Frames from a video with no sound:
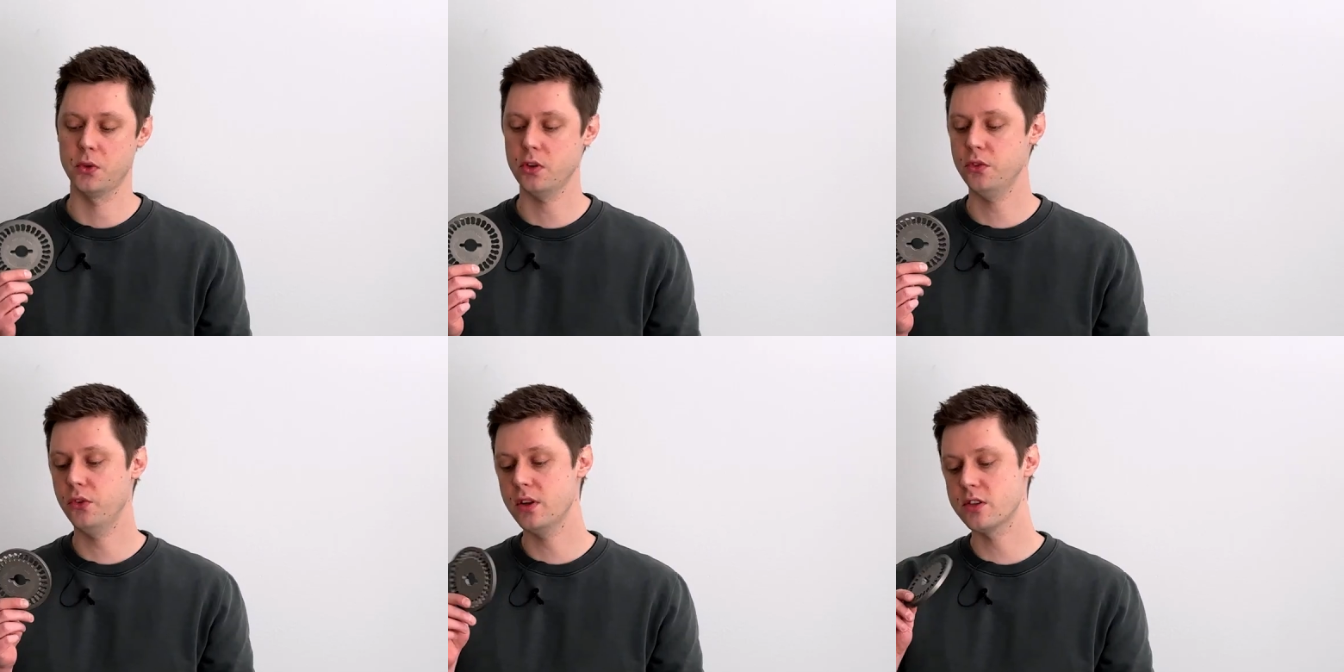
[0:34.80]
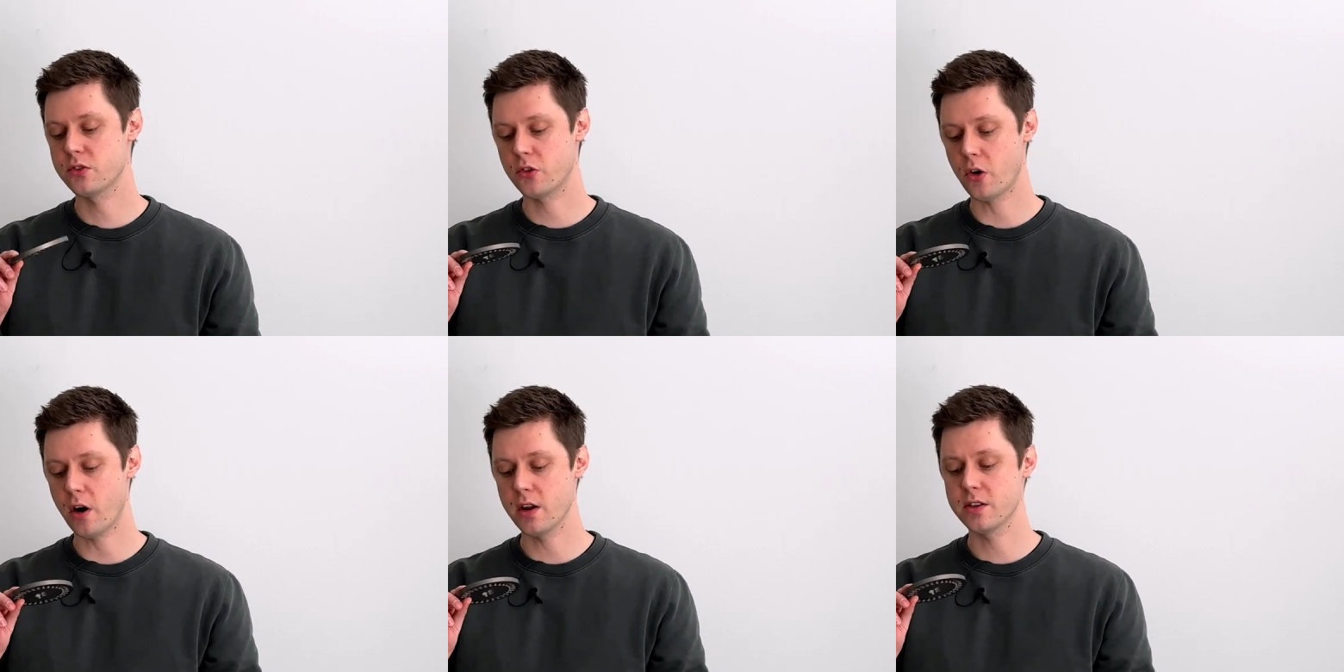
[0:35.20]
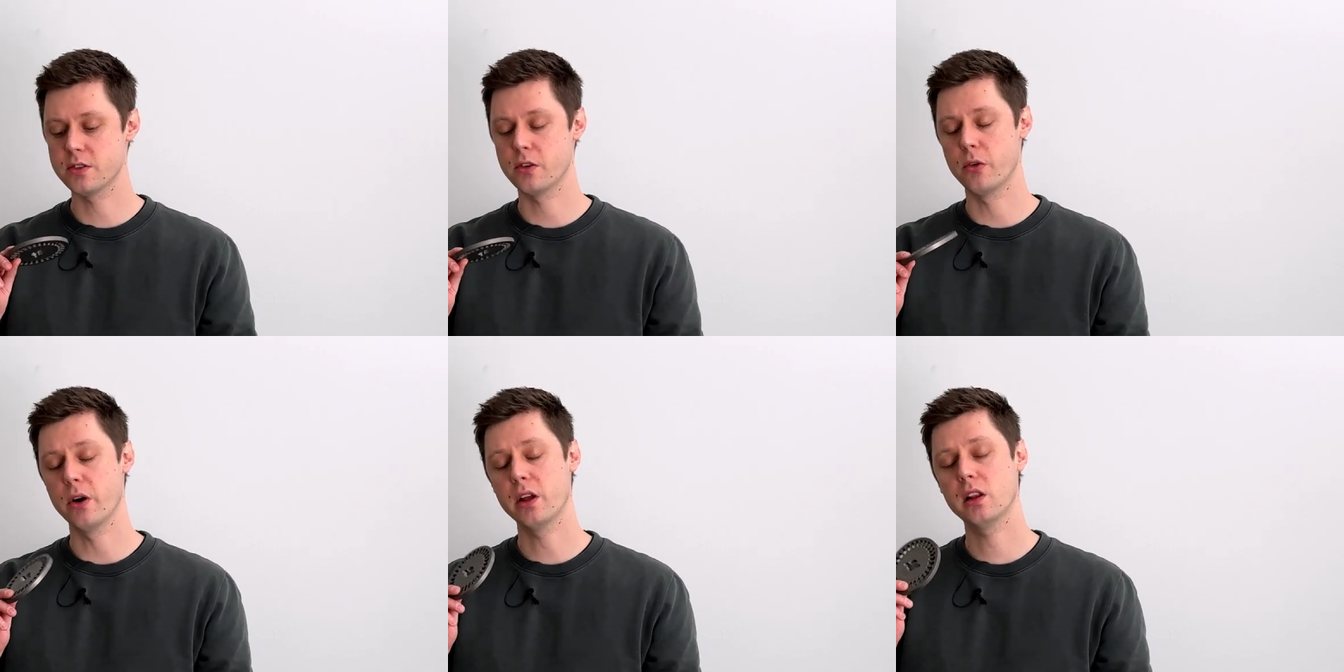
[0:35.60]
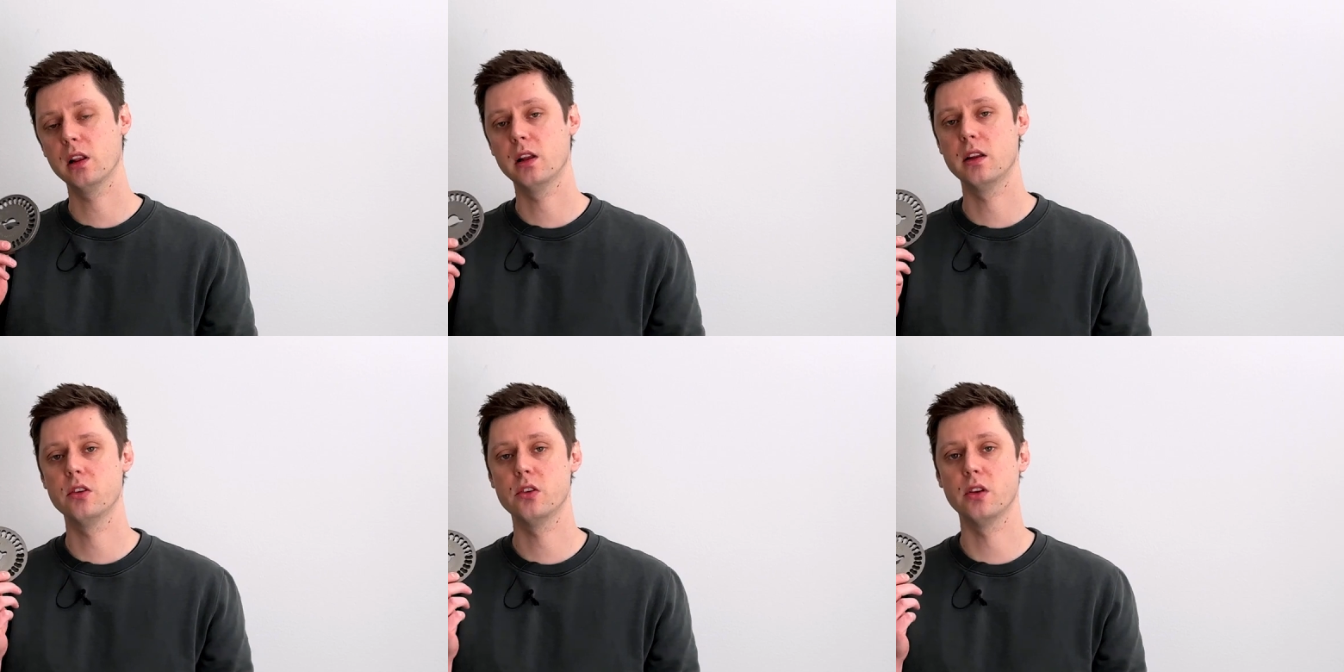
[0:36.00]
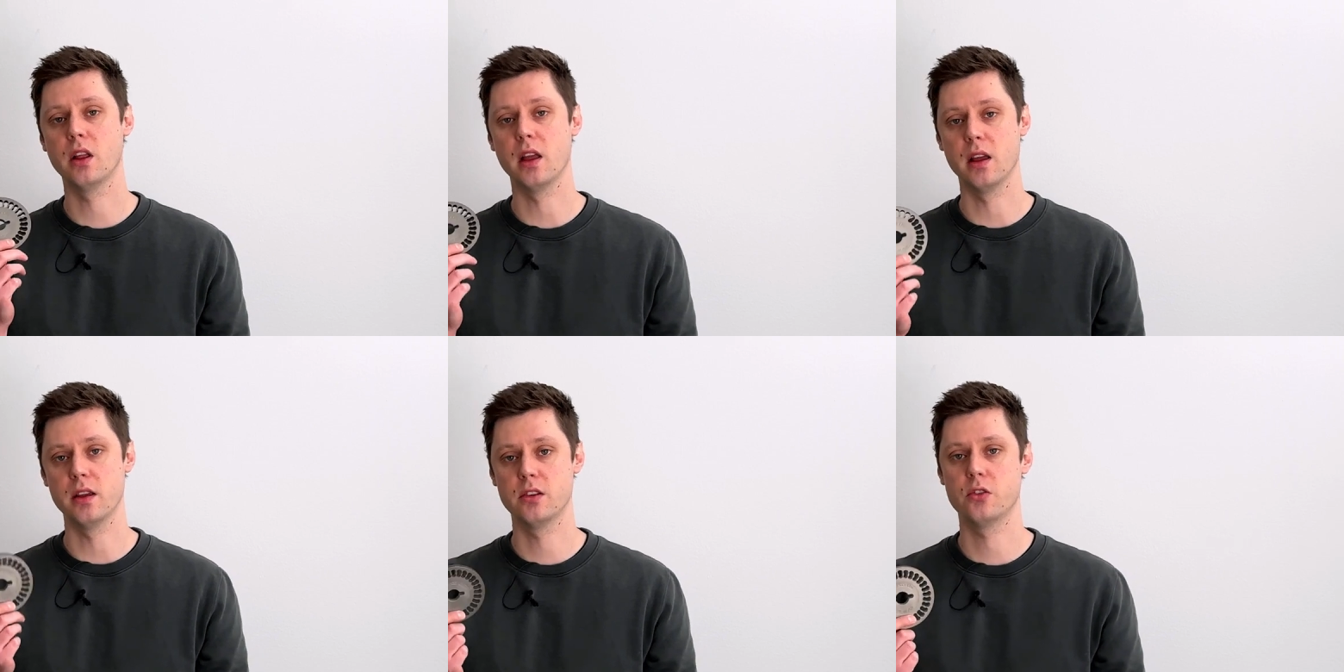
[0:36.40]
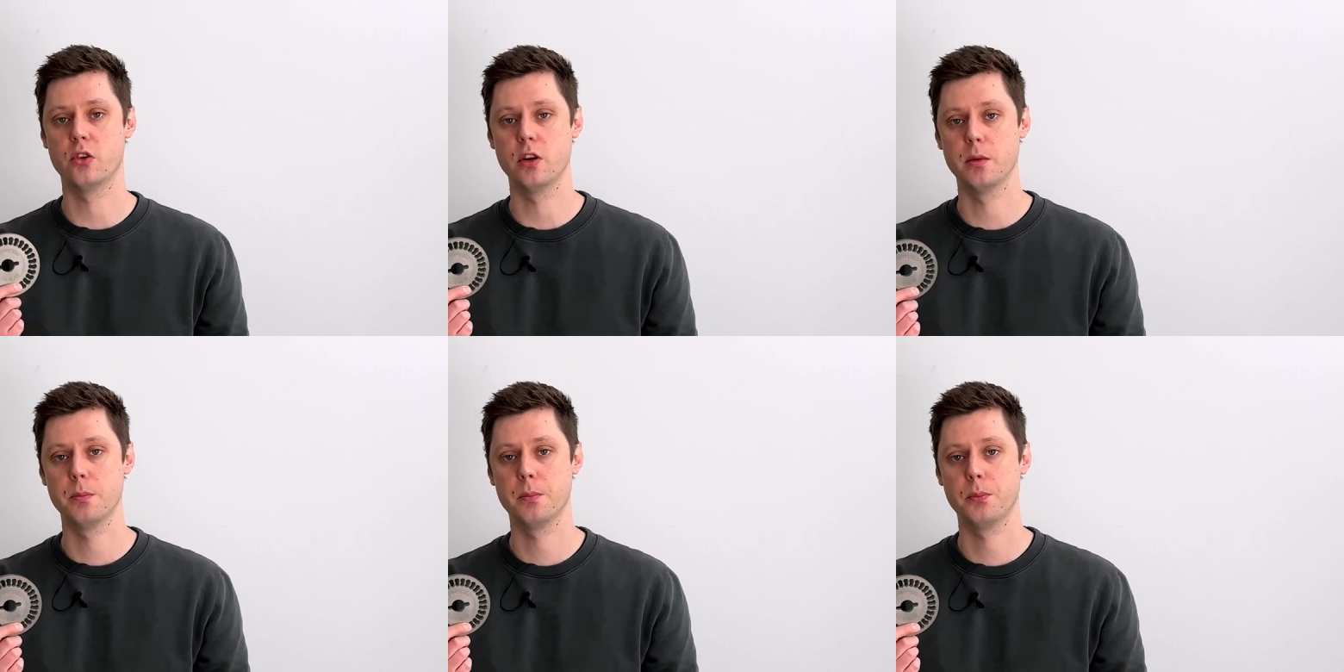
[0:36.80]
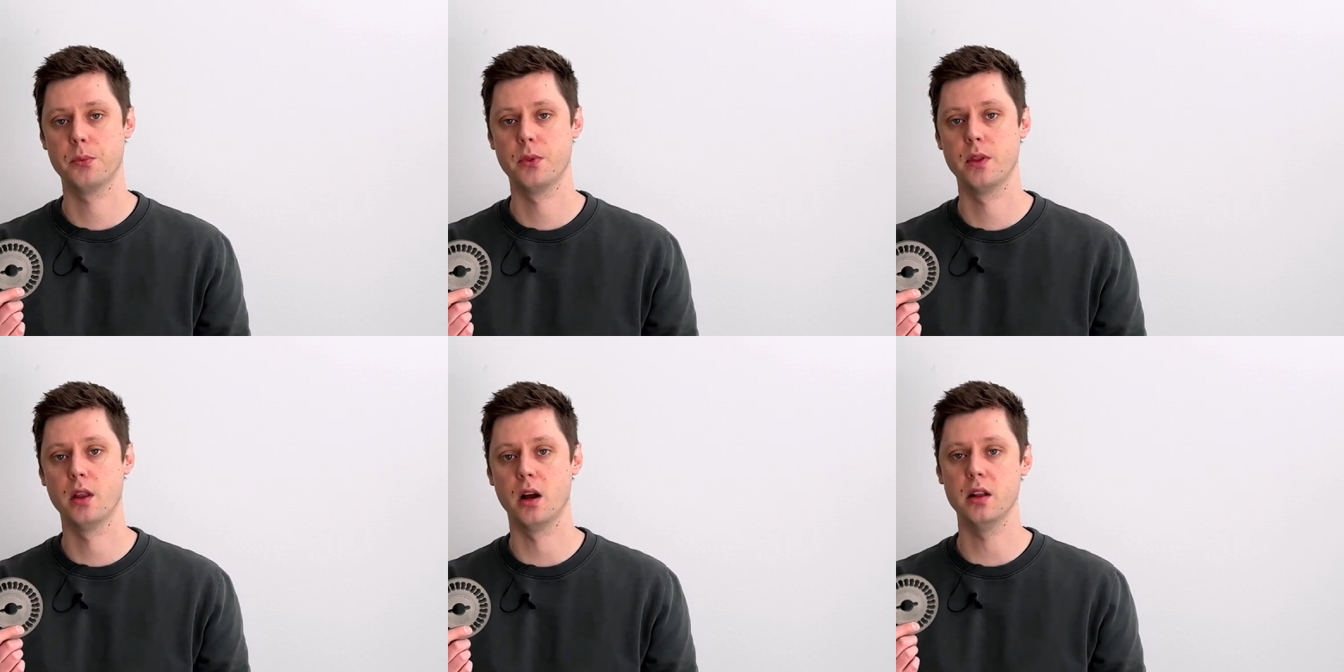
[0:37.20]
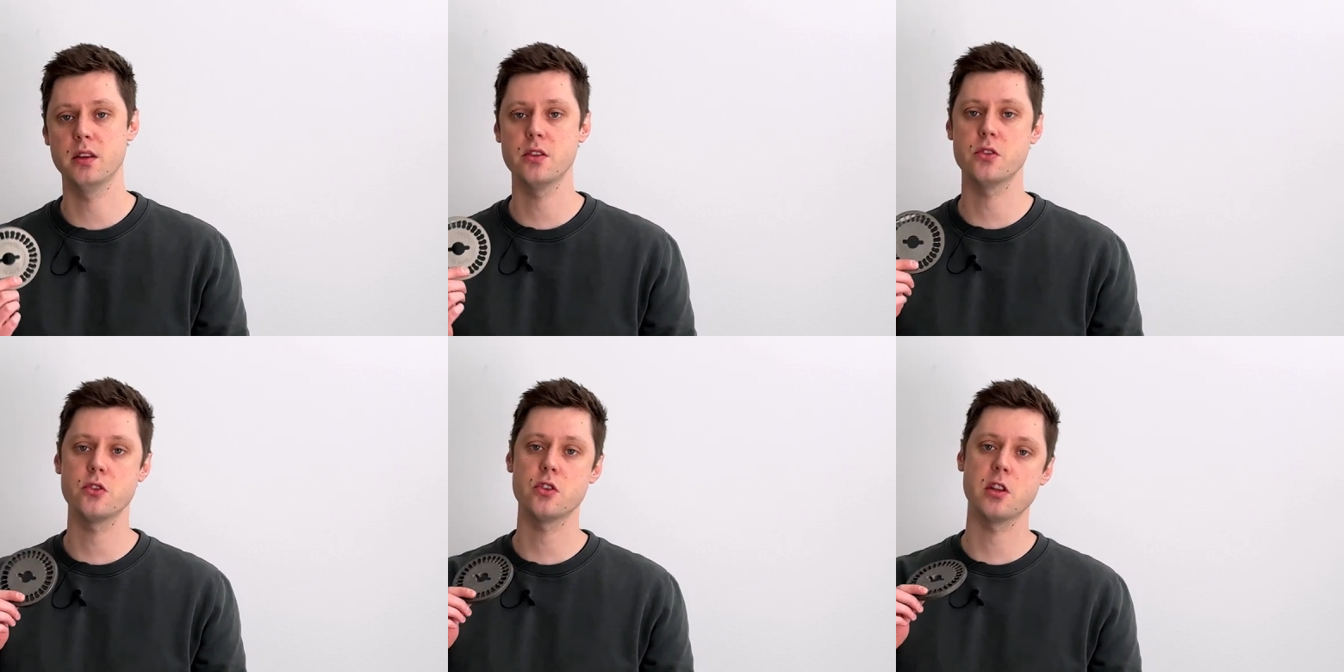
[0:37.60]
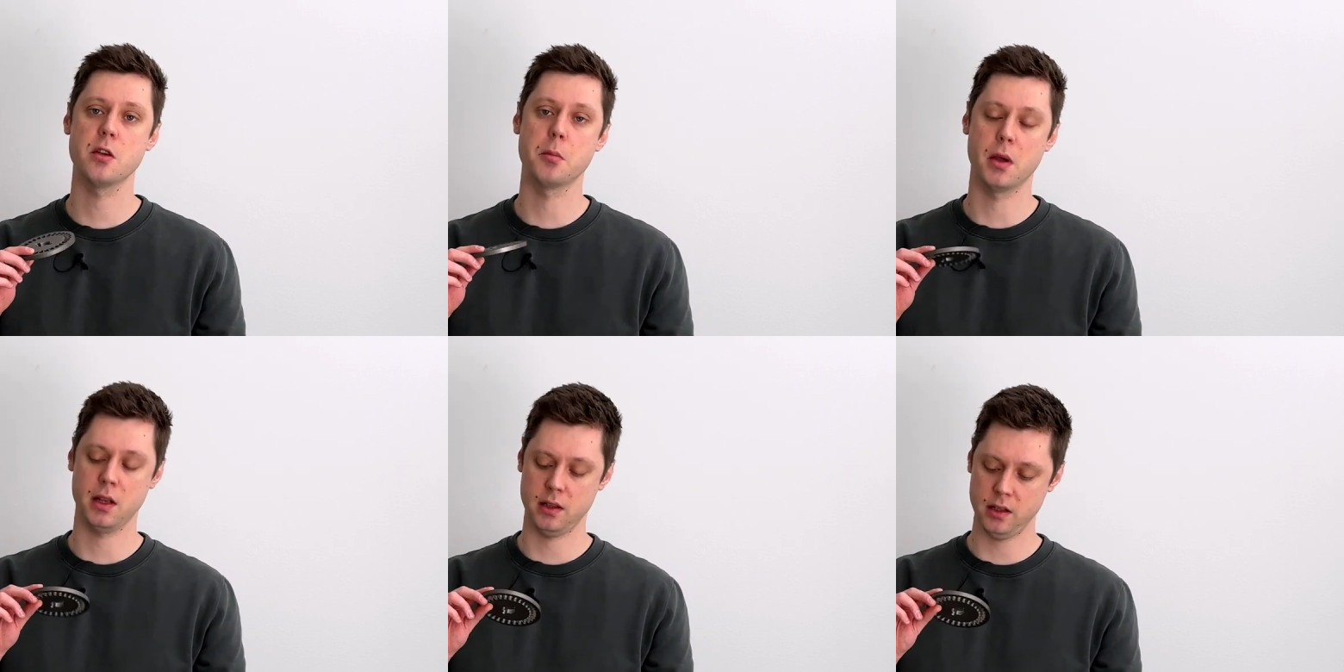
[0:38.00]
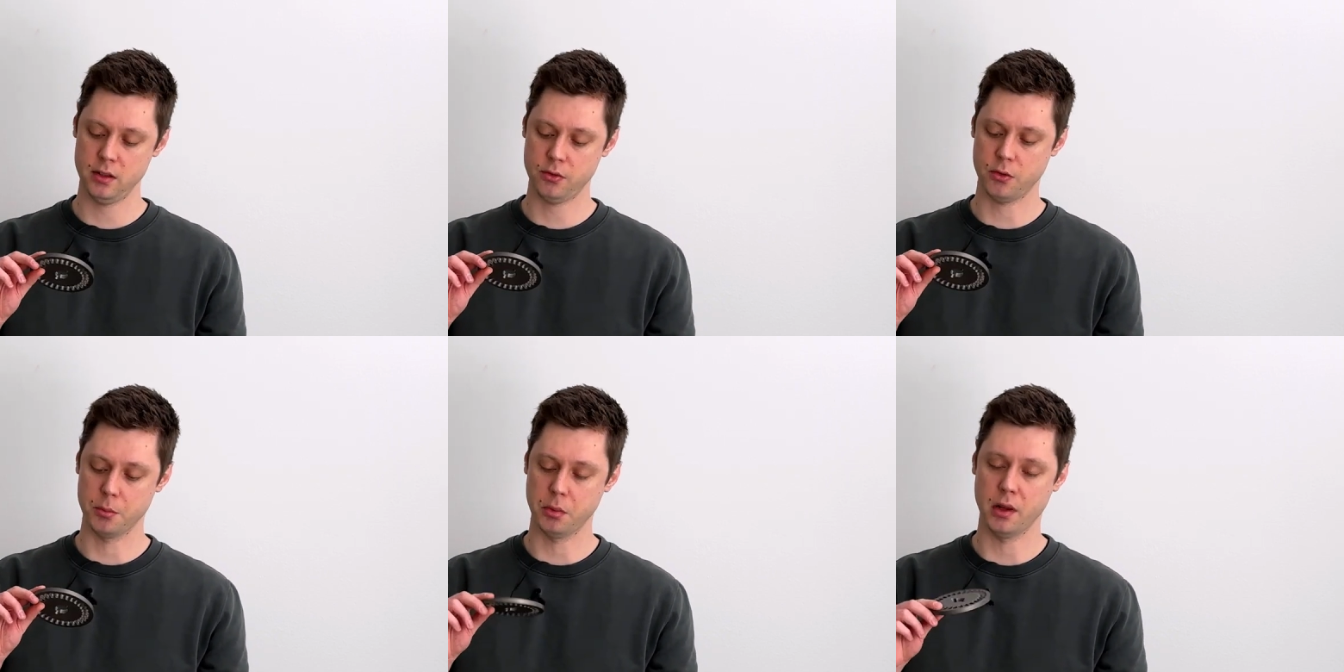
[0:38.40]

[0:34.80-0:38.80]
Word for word: This feeds drives directly into the airstream. Others usually make these from